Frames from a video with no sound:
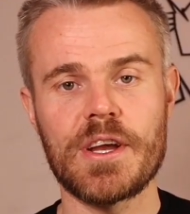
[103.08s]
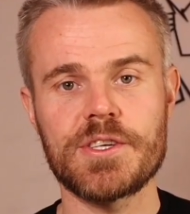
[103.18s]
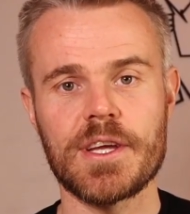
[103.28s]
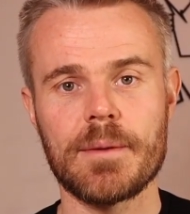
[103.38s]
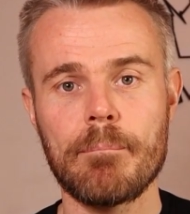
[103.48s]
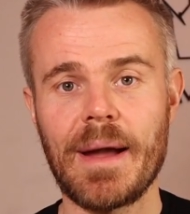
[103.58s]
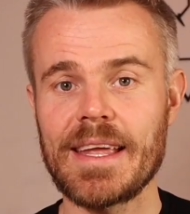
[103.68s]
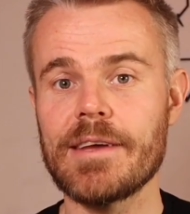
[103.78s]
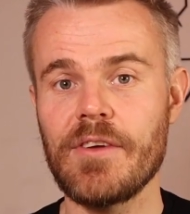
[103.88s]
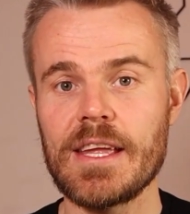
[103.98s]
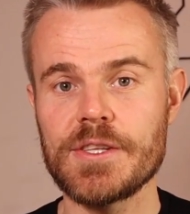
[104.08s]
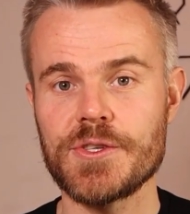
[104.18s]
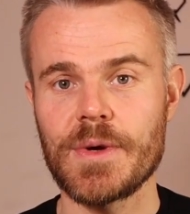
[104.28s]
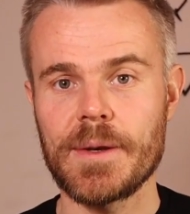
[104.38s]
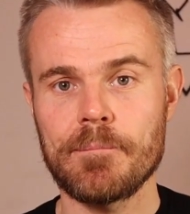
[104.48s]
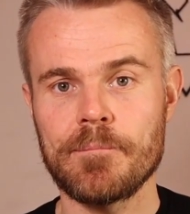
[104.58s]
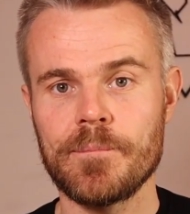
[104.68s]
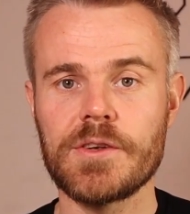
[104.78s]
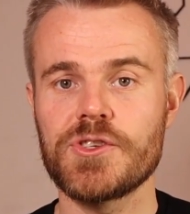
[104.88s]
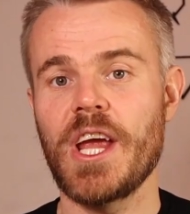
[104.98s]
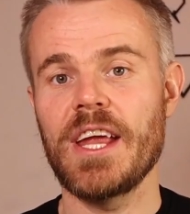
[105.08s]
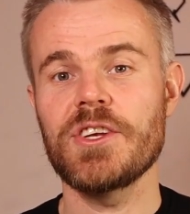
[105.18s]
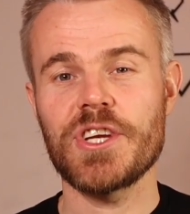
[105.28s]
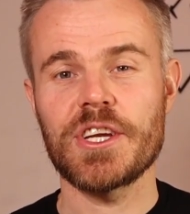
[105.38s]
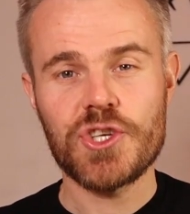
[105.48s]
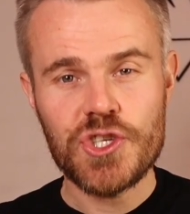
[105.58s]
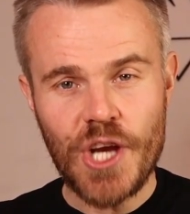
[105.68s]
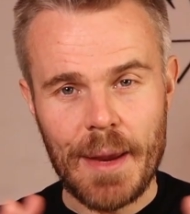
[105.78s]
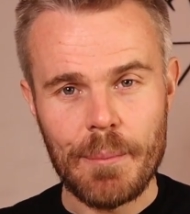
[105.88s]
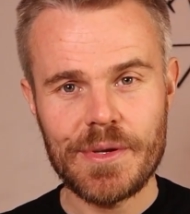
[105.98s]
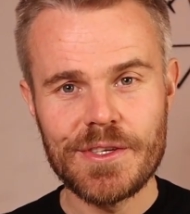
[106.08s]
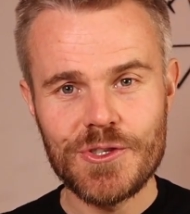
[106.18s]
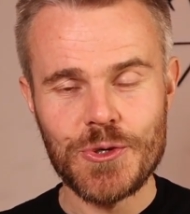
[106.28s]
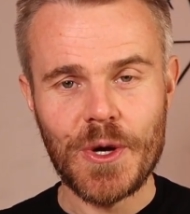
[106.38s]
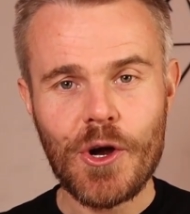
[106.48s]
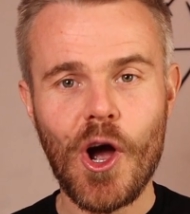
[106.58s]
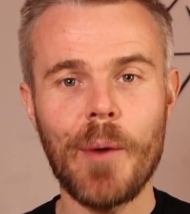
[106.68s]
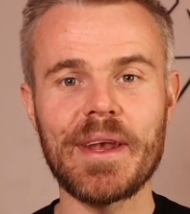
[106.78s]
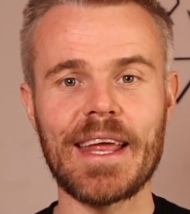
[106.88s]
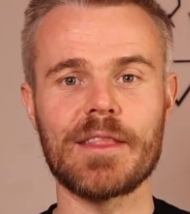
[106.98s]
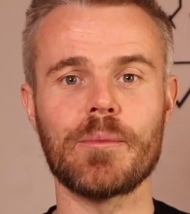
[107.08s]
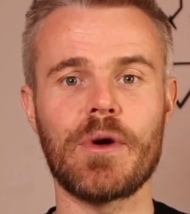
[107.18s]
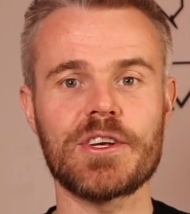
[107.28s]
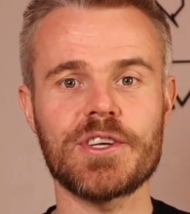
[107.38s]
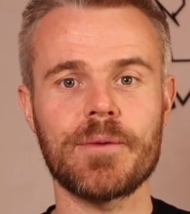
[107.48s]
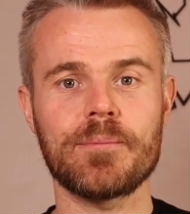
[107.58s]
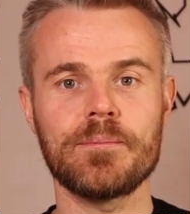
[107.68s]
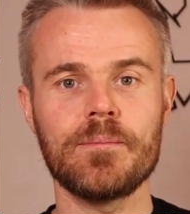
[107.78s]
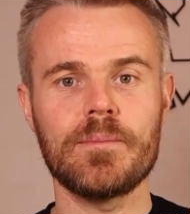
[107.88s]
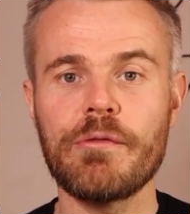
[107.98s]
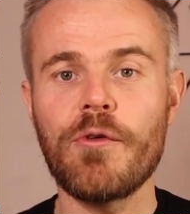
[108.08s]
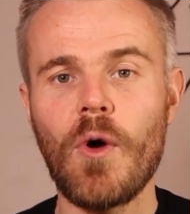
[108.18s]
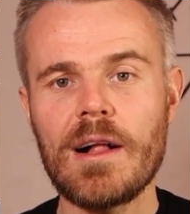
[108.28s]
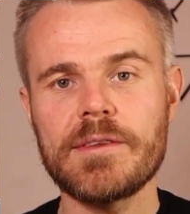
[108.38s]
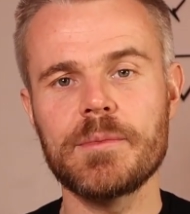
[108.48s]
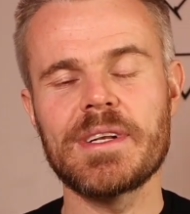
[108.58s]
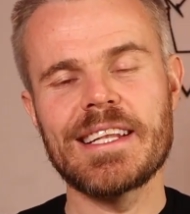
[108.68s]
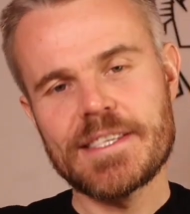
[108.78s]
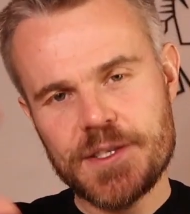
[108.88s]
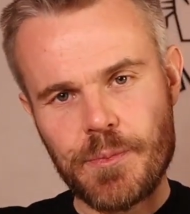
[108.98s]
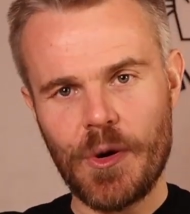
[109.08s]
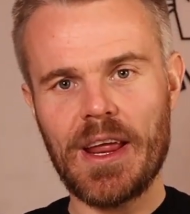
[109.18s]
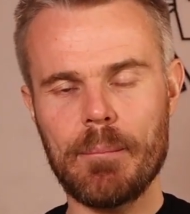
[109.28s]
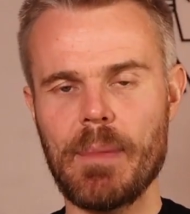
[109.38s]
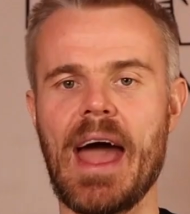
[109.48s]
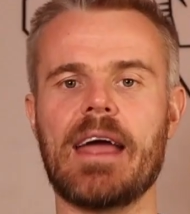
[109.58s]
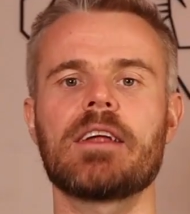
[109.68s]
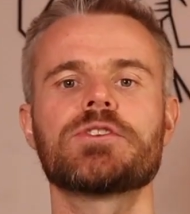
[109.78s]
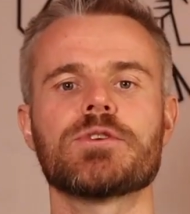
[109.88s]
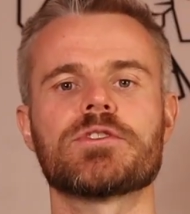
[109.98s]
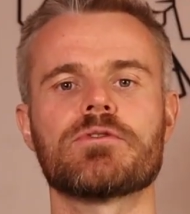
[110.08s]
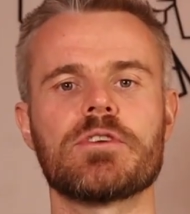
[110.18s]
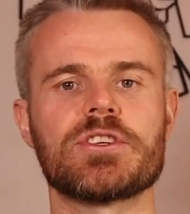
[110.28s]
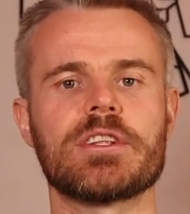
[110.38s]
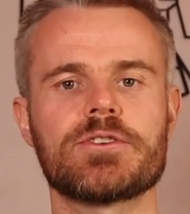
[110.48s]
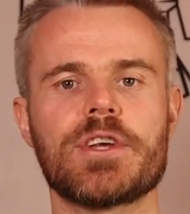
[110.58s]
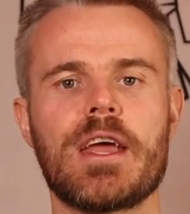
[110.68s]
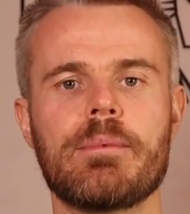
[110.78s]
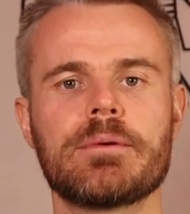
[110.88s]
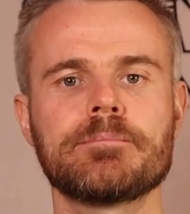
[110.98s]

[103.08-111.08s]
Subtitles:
pressure by giving into it and changing shape to accommodate the pressure before ultimately springing back to its original shape.